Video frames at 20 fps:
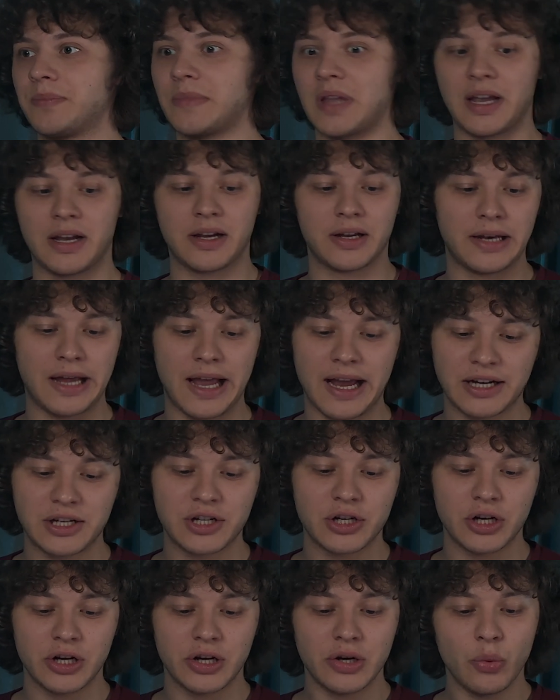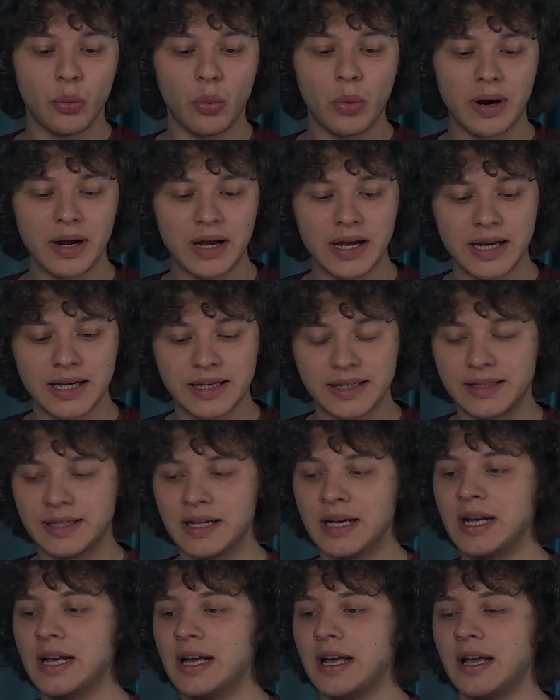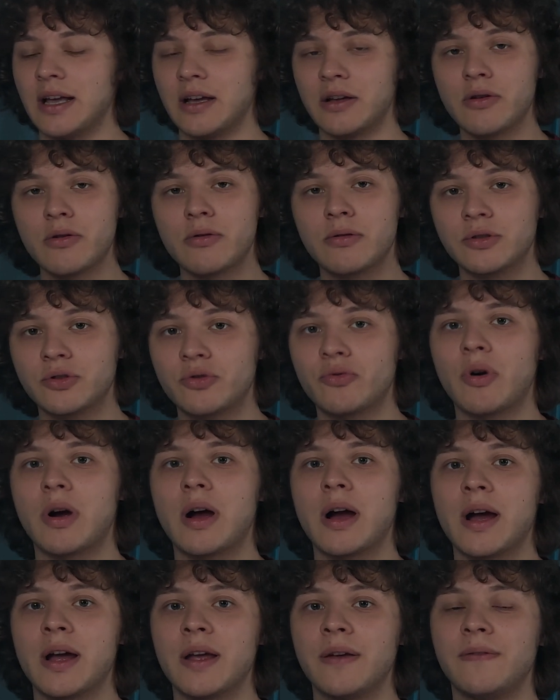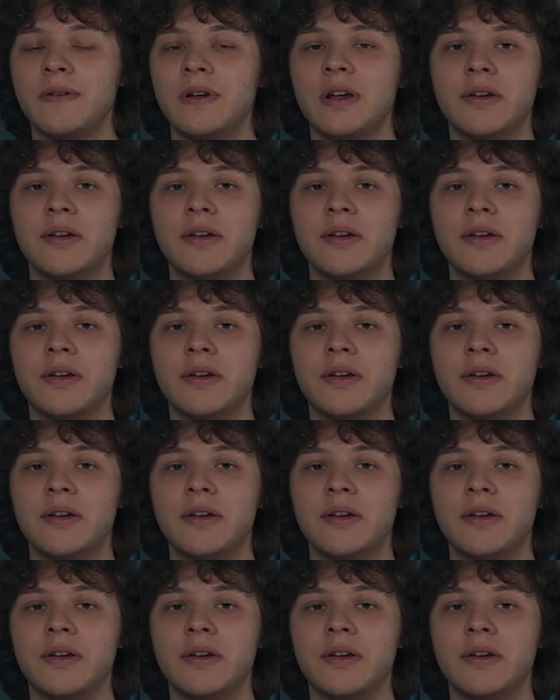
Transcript: connection with a Google Drive,